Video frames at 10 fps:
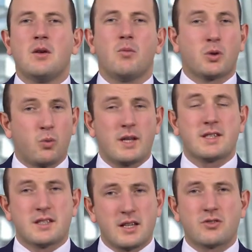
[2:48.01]
but one
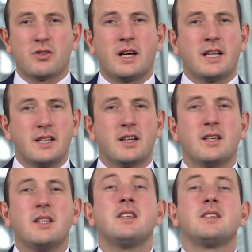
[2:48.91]
central idea
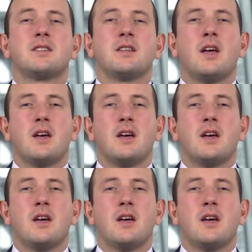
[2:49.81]
is